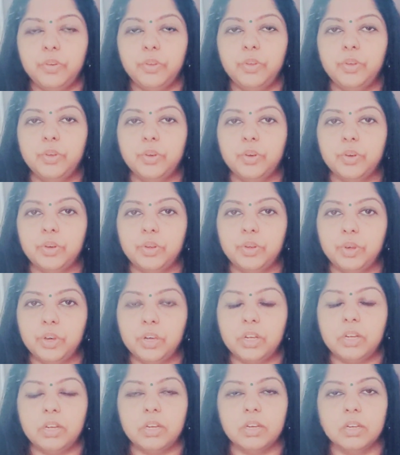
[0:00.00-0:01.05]

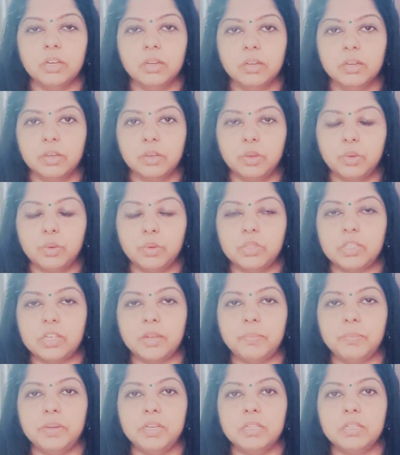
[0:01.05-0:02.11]
your course
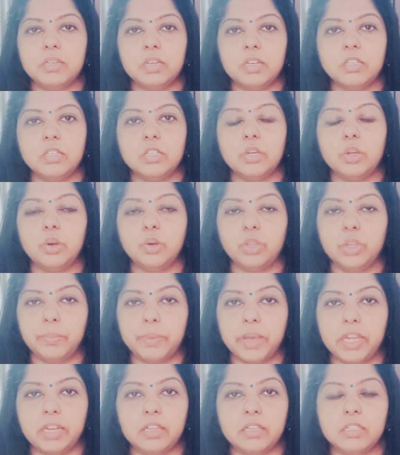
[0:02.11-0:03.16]
administrator or the
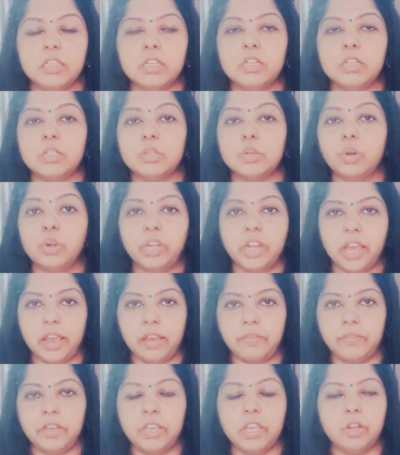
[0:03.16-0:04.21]
manager is not
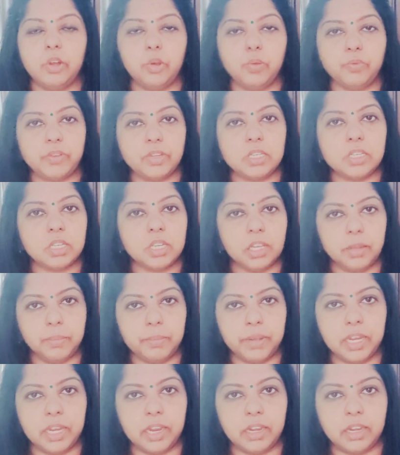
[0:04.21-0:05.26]
having an official
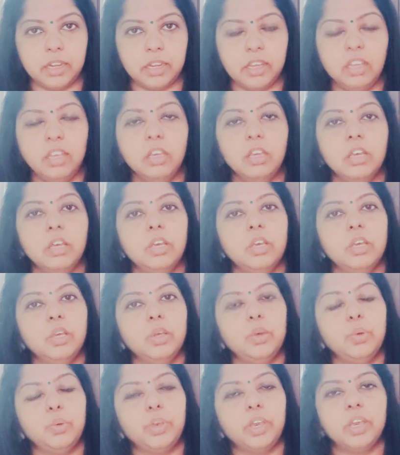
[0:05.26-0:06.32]
email ID,
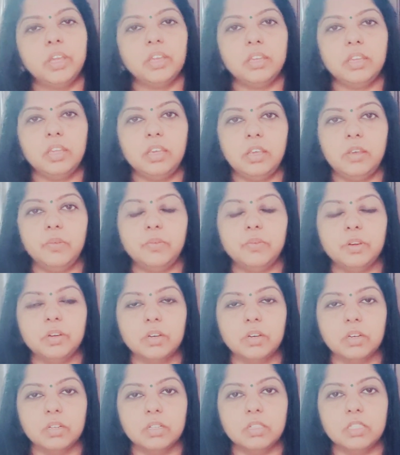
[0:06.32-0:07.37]
you can give
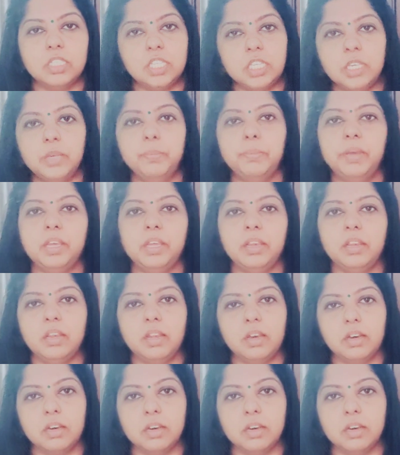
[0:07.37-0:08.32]
Gmail